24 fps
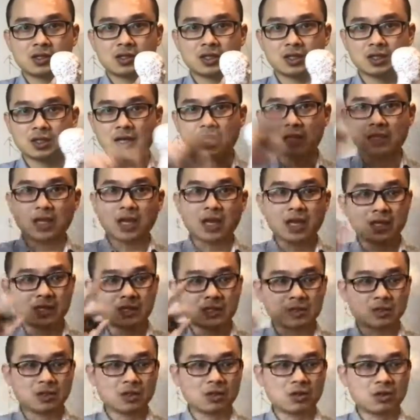That is the
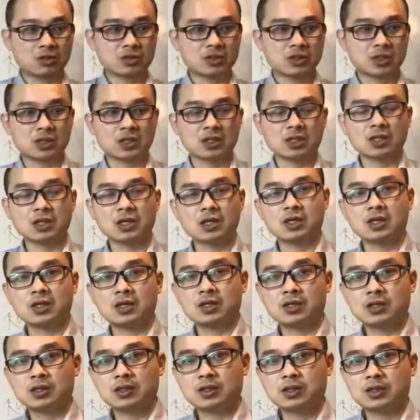logic in here.
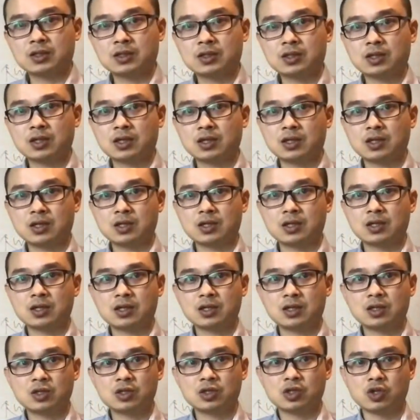
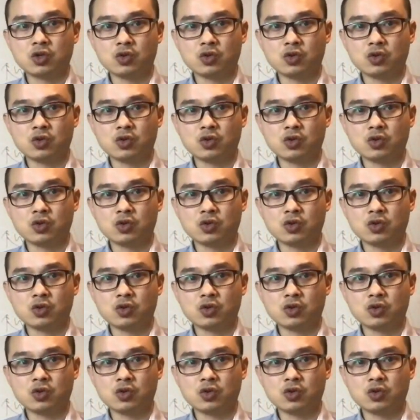Do